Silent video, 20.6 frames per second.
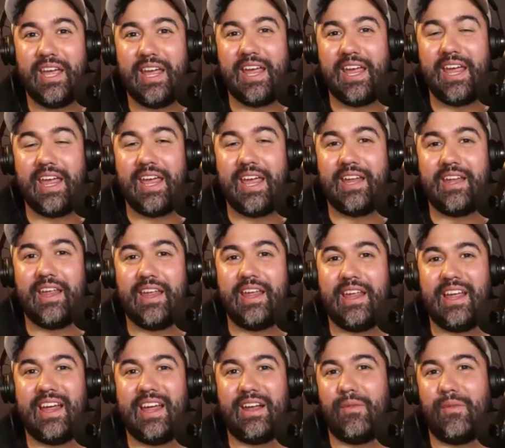I
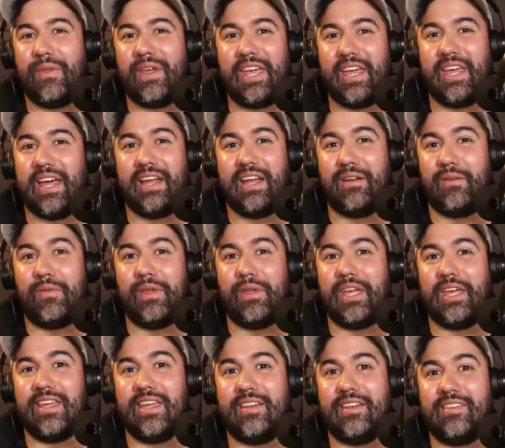don't
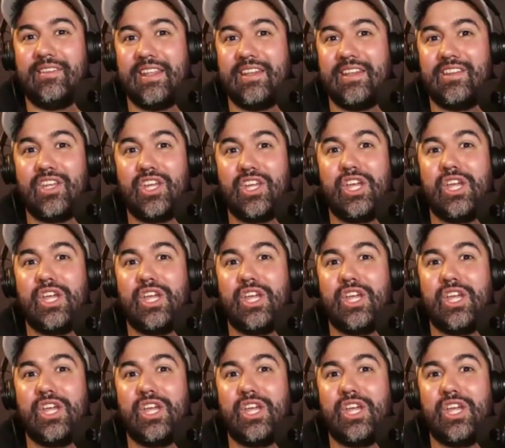think it's this